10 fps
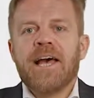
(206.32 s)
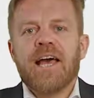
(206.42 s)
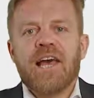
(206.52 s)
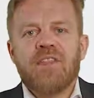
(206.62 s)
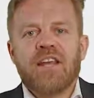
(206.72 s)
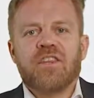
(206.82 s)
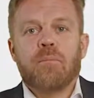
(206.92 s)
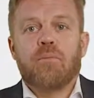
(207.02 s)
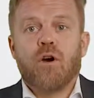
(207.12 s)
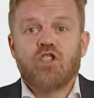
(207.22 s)
and that the
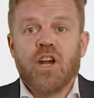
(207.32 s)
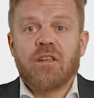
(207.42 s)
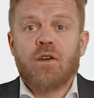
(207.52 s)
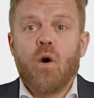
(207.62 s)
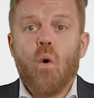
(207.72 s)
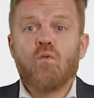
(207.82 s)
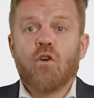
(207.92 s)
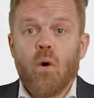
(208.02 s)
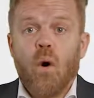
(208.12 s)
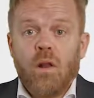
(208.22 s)
project
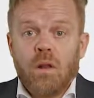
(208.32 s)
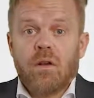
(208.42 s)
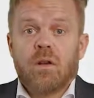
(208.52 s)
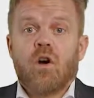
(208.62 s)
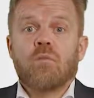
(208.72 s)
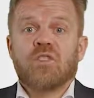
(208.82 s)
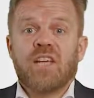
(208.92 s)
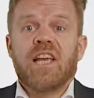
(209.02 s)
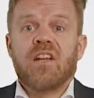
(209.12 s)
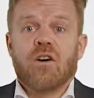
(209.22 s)
overall comes
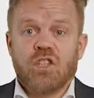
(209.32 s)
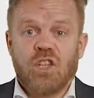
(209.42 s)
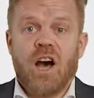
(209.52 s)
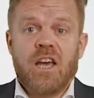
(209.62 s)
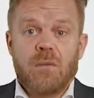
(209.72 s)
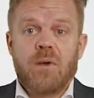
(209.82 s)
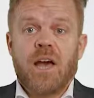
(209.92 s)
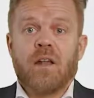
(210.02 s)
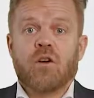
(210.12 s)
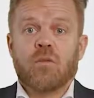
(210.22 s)
in on time
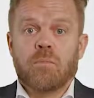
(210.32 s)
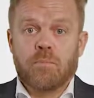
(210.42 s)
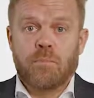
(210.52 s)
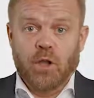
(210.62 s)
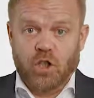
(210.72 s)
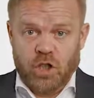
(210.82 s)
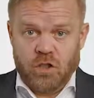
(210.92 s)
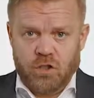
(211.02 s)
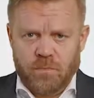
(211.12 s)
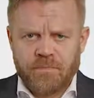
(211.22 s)
and on
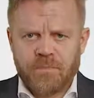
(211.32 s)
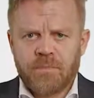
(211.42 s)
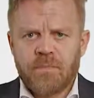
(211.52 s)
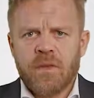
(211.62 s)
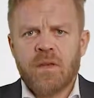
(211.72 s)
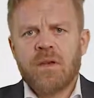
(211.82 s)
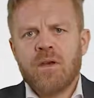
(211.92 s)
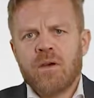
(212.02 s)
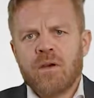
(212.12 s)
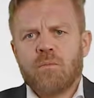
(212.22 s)
budget.
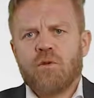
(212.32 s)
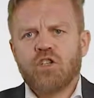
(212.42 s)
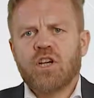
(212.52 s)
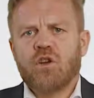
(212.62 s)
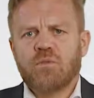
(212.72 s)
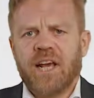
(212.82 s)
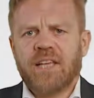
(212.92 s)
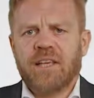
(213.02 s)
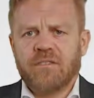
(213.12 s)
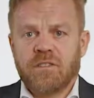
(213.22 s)
Project
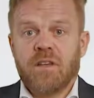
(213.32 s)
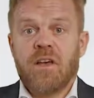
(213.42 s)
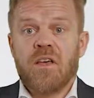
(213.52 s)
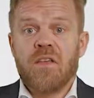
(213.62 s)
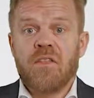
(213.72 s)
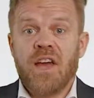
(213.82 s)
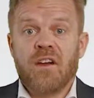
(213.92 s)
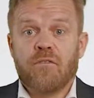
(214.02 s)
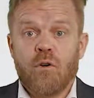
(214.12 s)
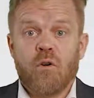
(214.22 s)
objectives
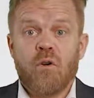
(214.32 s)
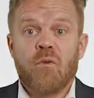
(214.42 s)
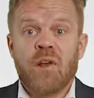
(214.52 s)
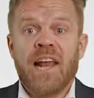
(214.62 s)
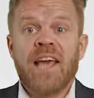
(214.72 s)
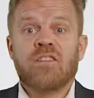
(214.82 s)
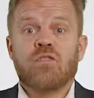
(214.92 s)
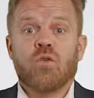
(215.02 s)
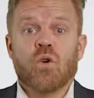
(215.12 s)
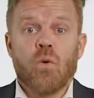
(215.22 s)
therefore relate
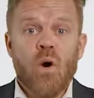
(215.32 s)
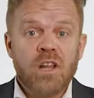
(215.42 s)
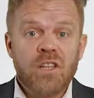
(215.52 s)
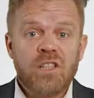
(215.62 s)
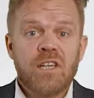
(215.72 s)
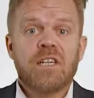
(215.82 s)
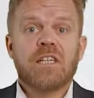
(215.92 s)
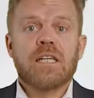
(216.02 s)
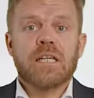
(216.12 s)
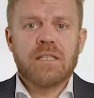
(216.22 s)
to quality,
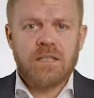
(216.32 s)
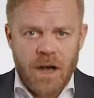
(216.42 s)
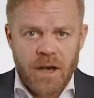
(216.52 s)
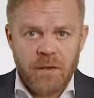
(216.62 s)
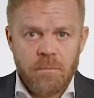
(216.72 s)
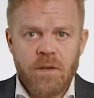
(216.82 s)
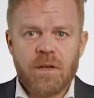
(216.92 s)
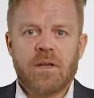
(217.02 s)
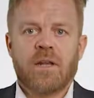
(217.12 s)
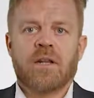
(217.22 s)
time,
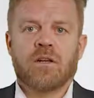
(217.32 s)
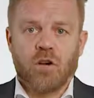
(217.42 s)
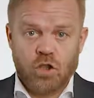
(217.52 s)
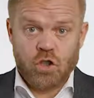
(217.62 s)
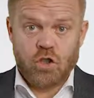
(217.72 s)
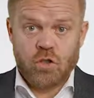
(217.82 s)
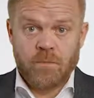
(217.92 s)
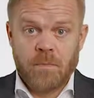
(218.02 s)
and cost.